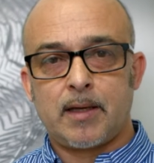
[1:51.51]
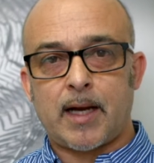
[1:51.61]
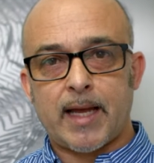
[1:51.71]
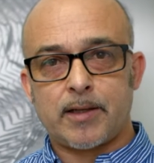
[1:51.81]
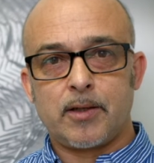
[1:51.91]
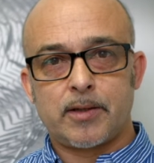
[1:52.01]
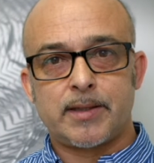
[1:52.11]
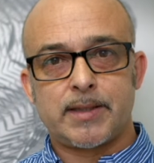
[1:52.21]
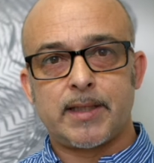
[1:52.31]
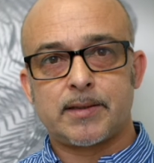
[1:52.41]
I had a look
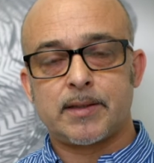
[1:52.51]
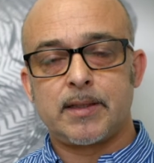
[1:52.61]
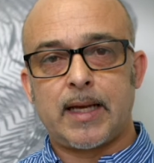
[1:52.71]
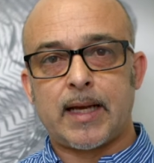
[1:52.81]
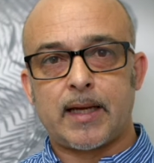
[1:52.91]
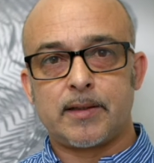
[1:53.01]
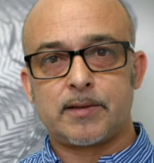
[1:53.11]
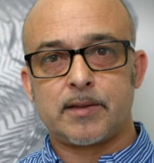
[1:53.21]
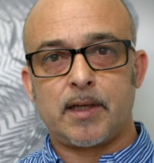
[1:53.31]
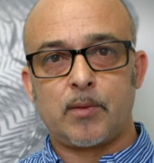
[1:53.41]
at it,
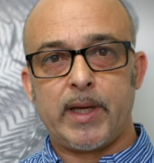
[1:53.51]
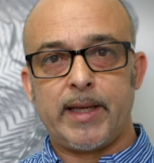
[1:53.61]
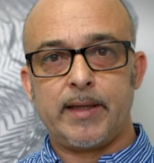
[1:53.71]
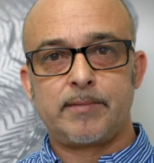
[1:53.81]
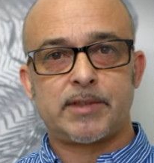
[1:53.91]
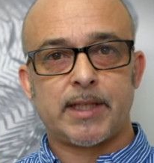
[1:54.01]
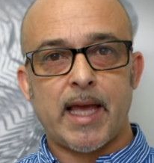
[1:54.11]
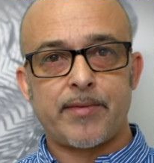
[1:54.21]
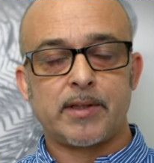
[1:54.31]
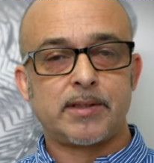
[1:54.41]
and we
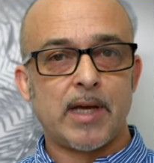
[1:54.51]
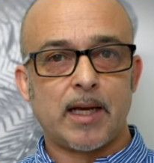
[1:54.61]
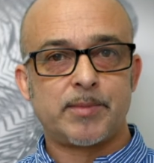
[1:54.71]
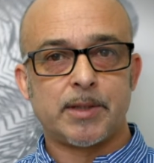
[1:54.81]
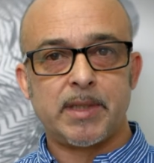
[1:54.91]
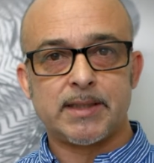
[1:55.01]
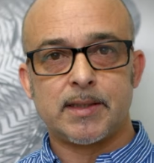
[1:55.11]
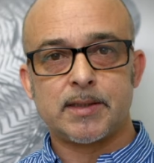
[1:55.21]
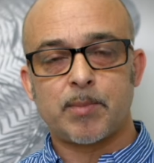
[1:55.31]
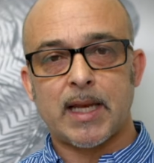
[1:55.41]
together developed a
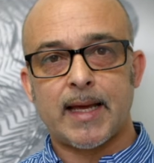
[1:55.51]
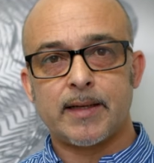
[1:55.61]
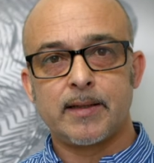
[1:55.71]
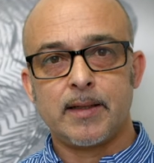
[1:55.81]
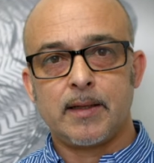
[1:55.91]
business plan